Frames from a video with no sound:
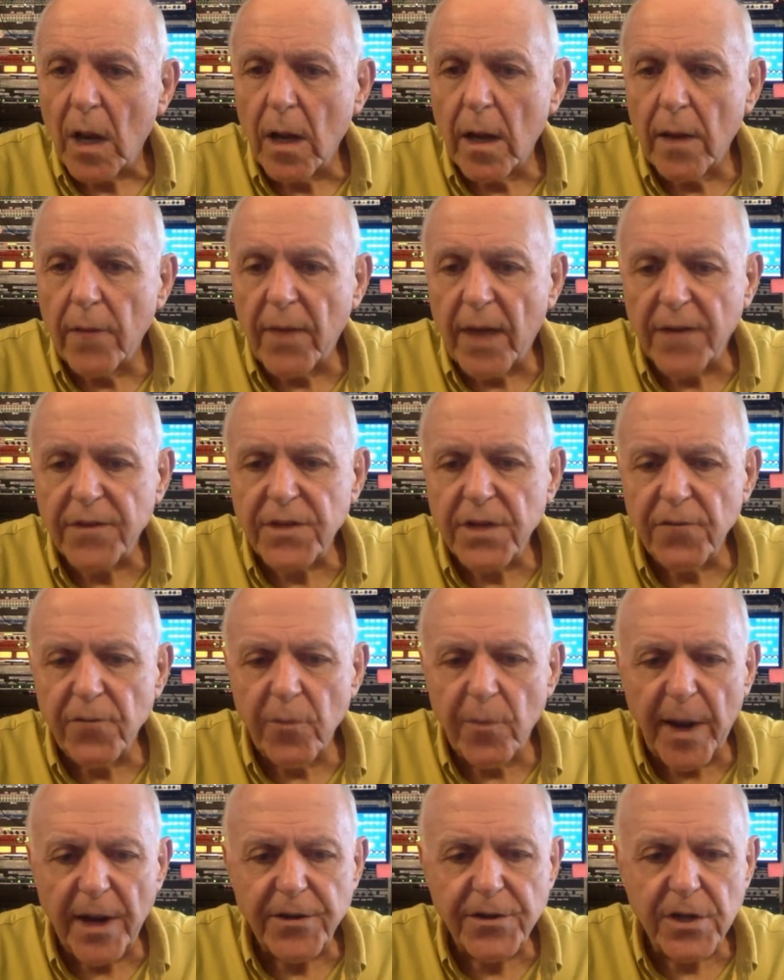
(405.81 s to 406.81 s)
that's the
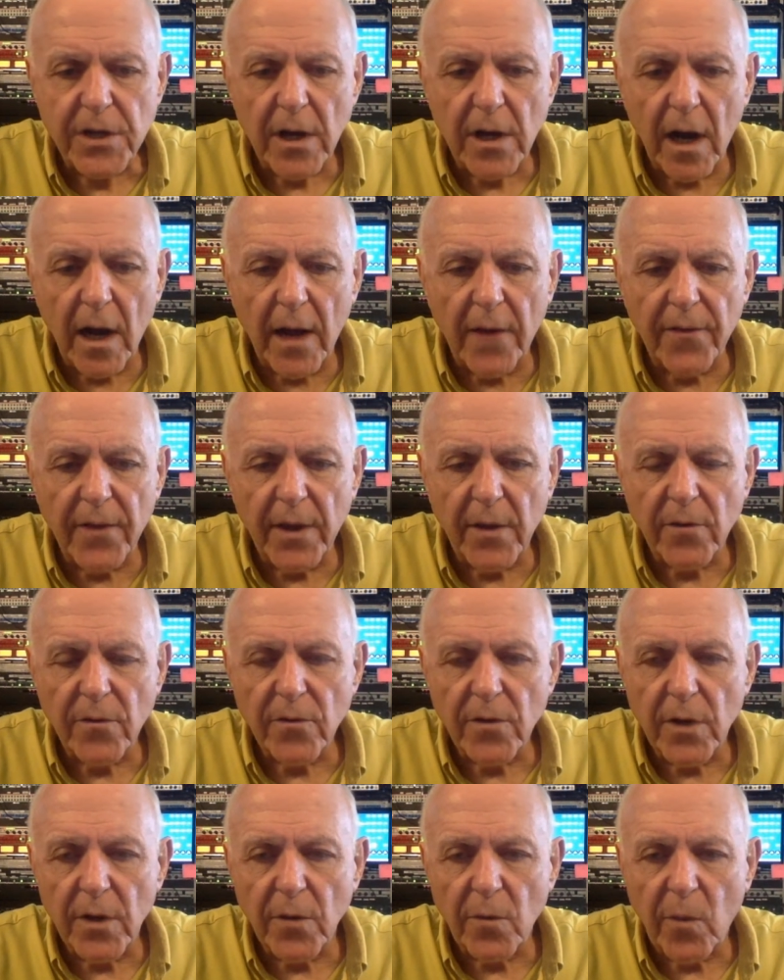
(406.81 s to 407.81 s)
information on
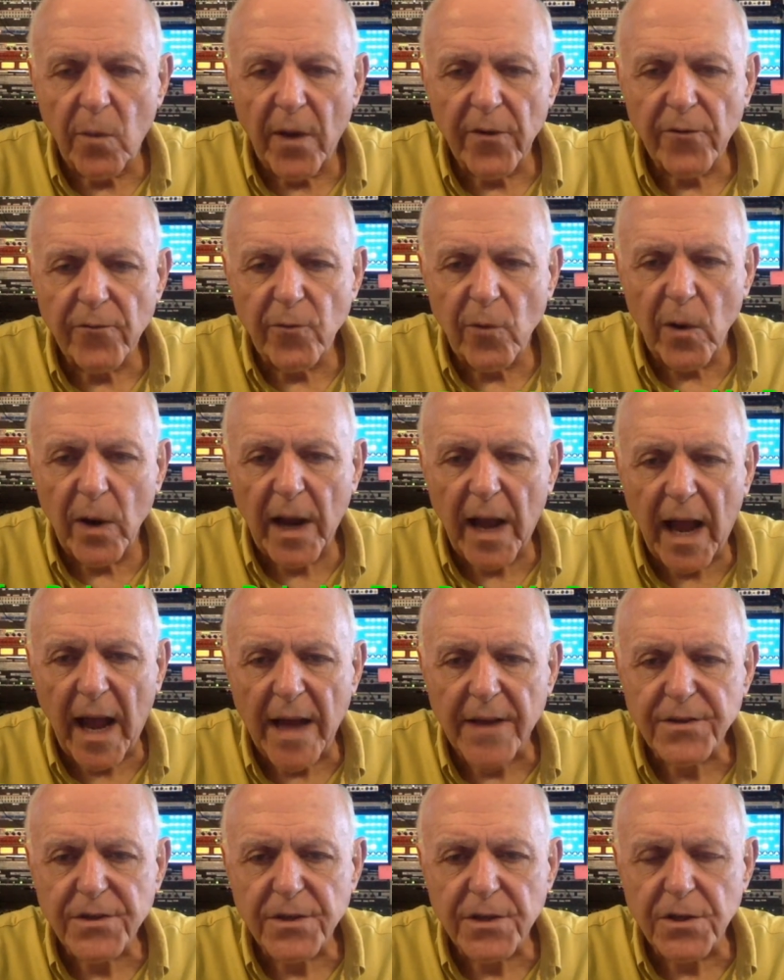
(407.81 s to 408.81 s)
the weather
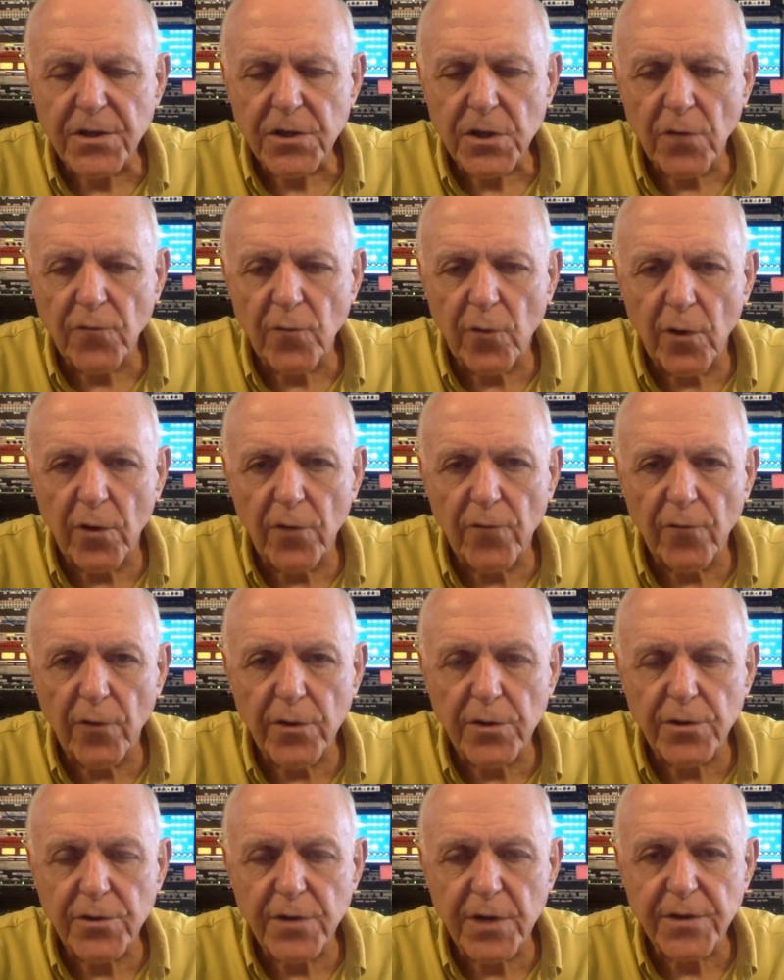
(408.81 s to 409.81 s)
forecast and so forth
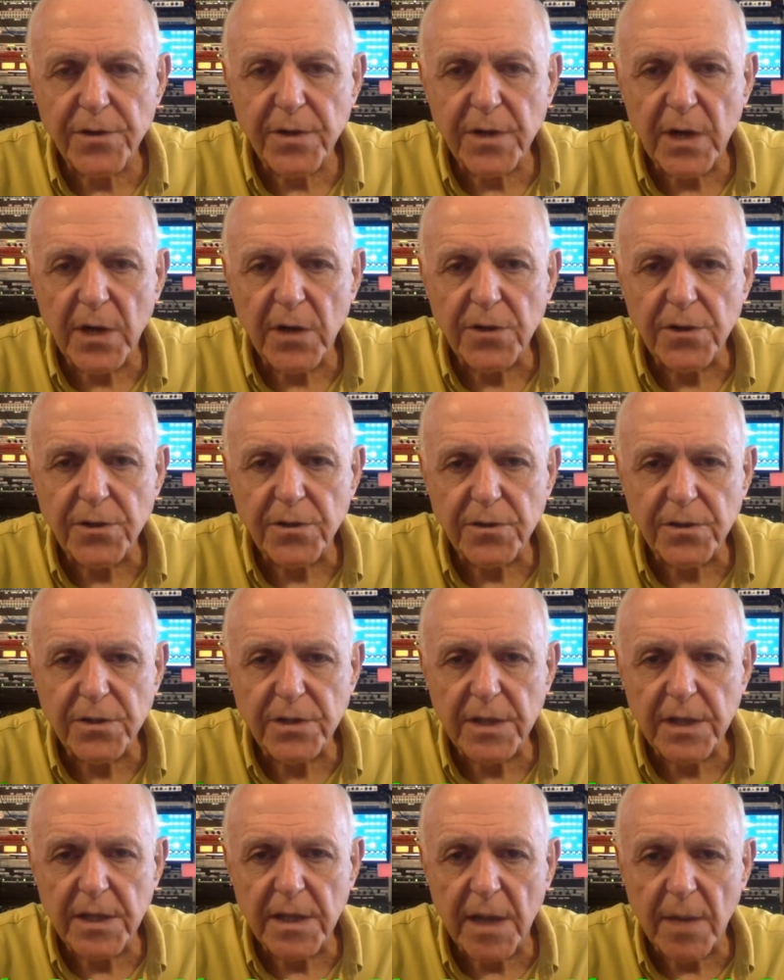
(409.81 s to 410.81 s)
for the Treasure Coast. You
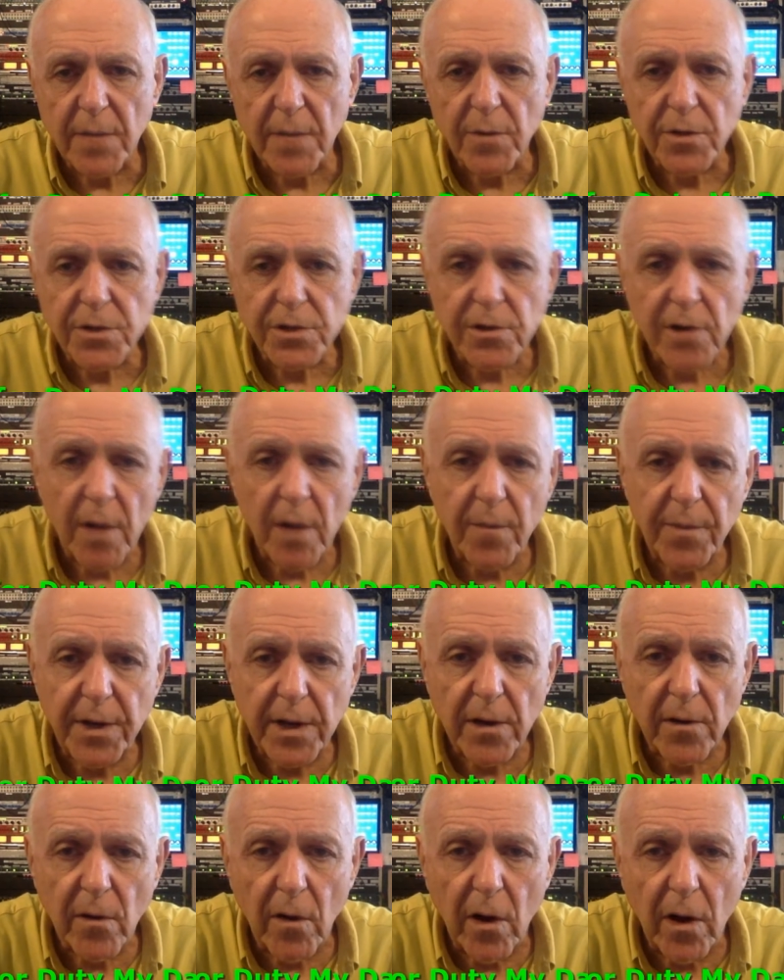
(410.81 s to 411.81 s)
see the numbers are up
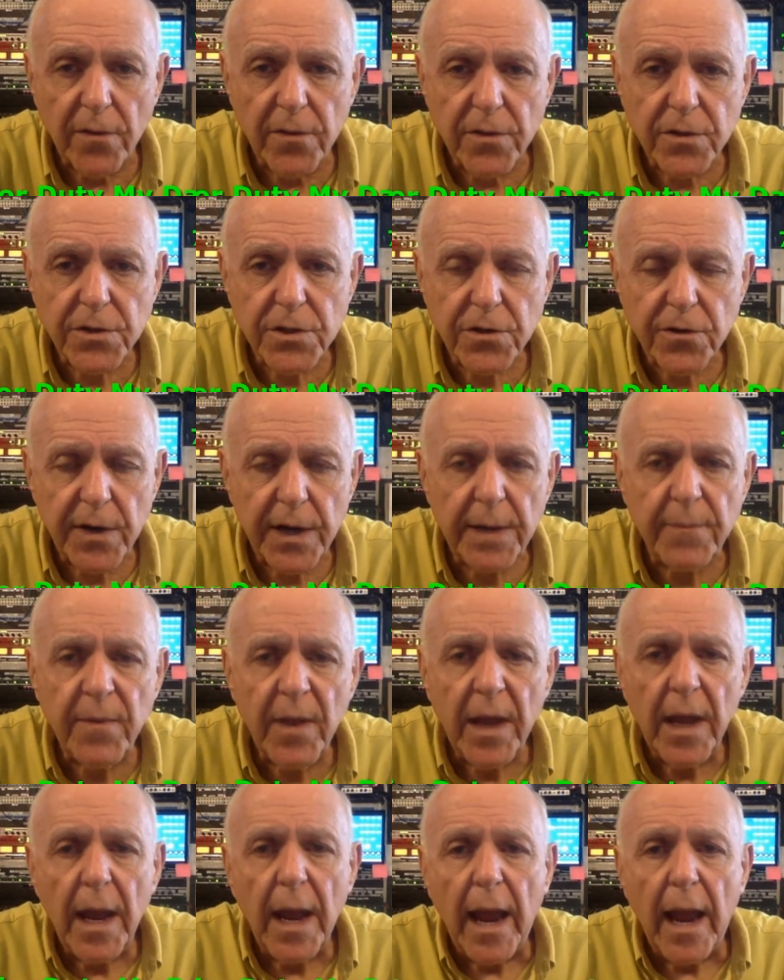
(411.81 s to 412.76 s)
here on the screen.